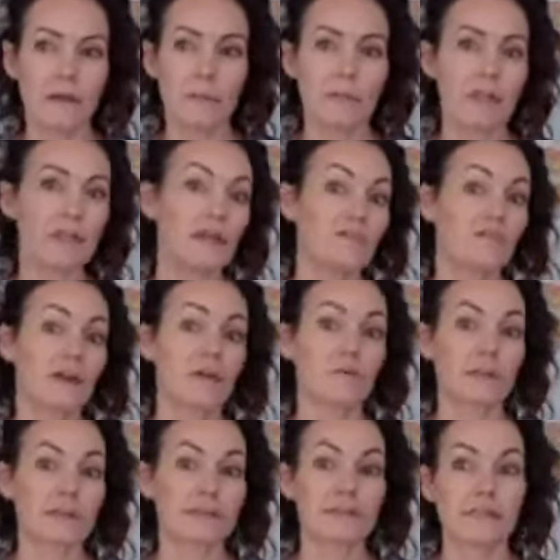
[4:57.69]
But if I
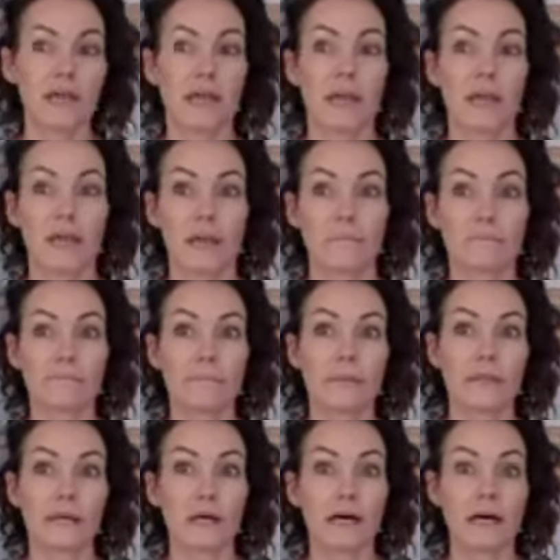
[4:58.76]
were to say,
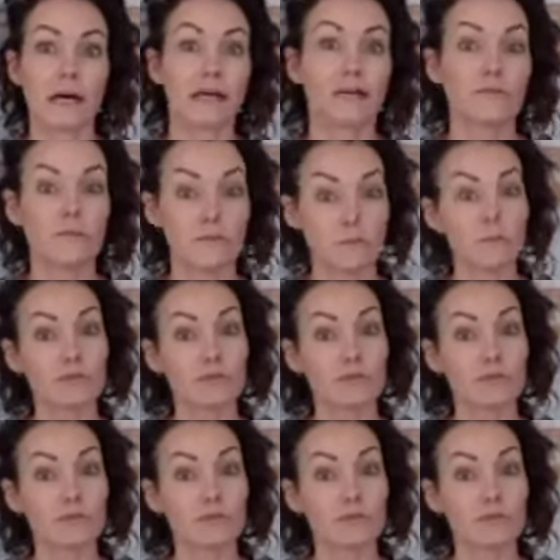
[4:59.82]
I